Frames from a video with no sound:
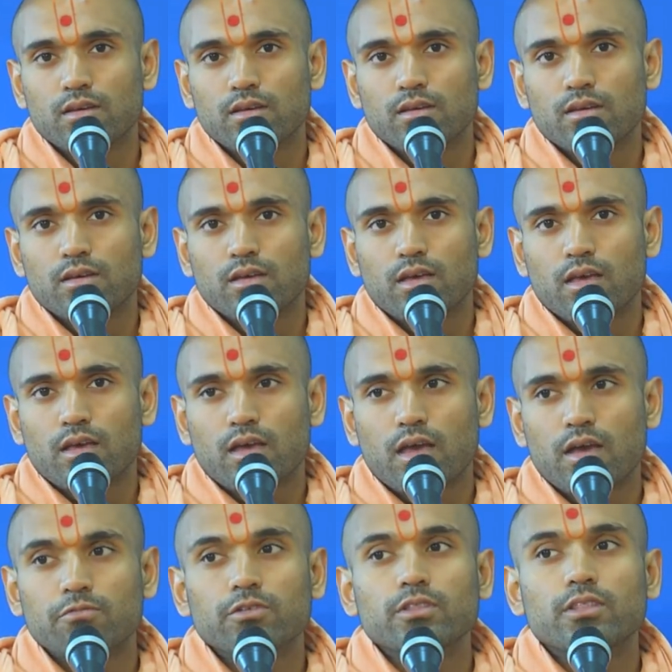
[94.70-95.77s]
Everything
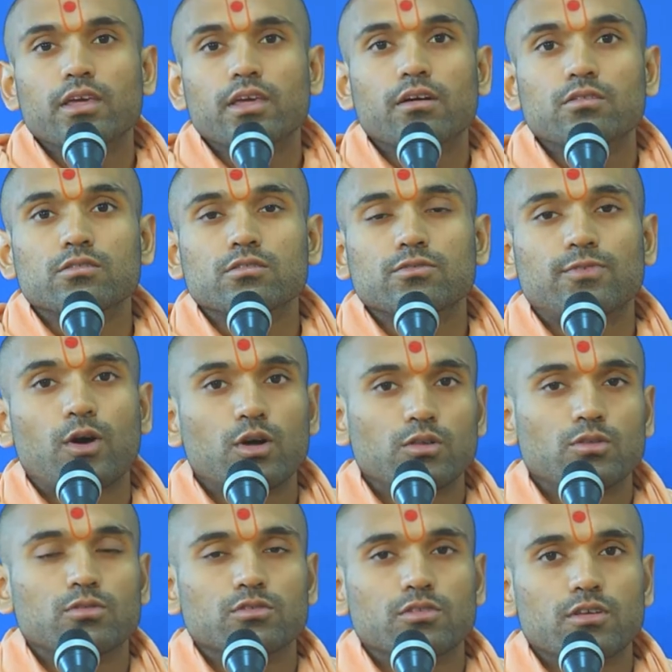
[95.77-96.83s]
else follows
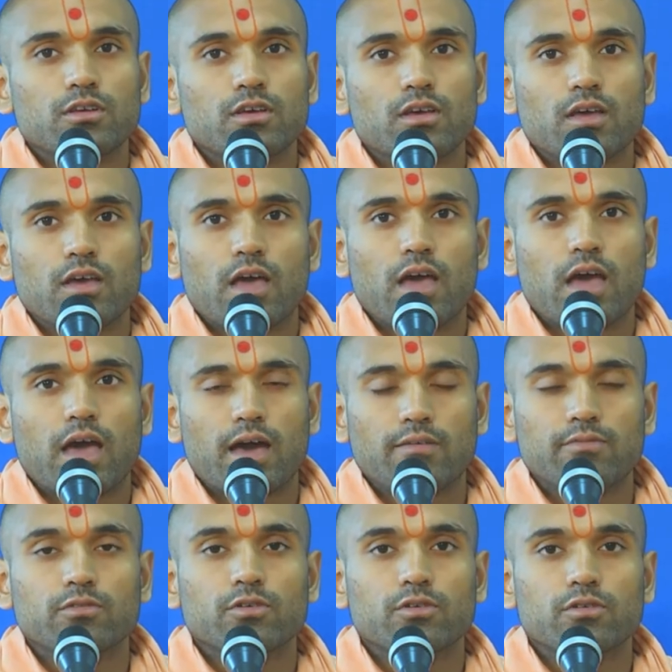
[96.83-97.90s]
after
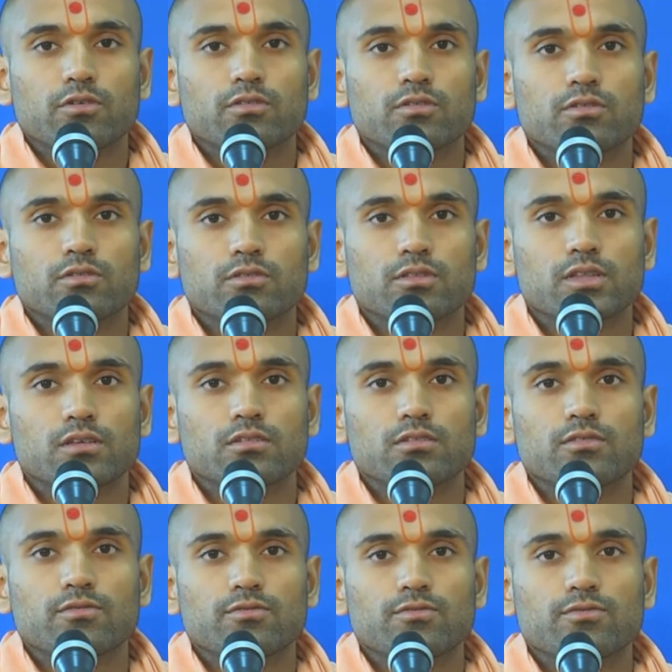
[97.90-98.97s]
this
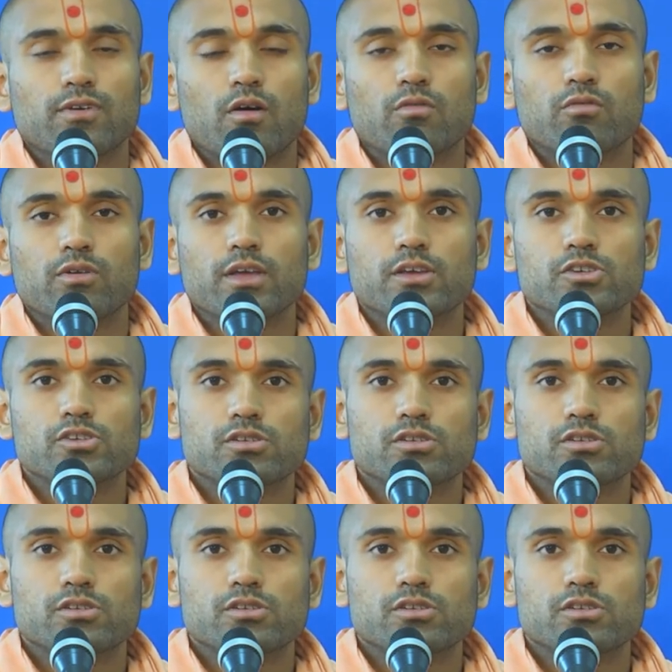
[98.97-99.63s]
foundation,